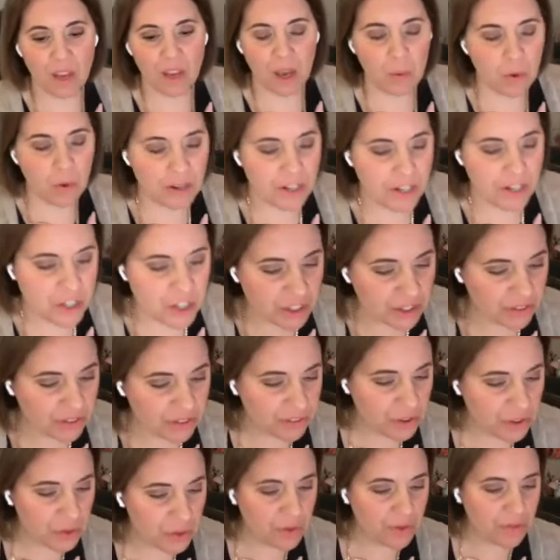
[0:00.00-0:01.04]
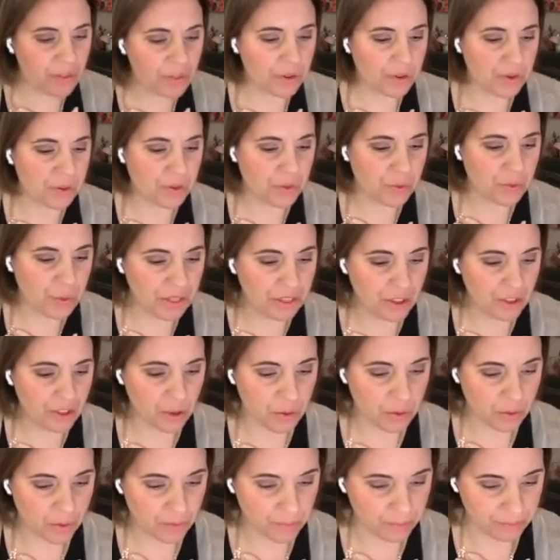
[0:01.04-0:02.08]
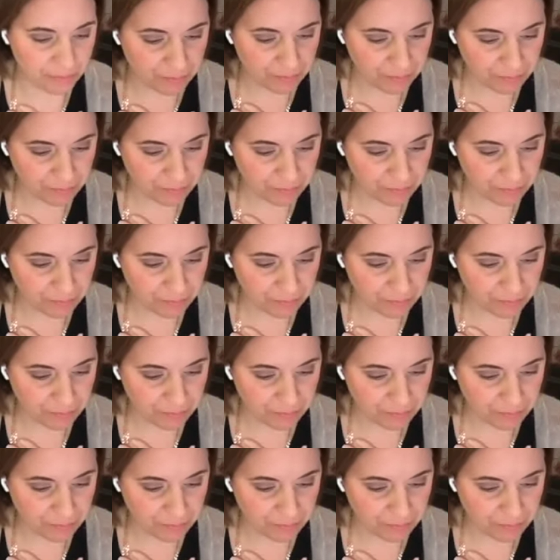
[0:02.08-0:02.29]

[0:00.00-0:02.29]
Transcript: I want to share a few of those with you.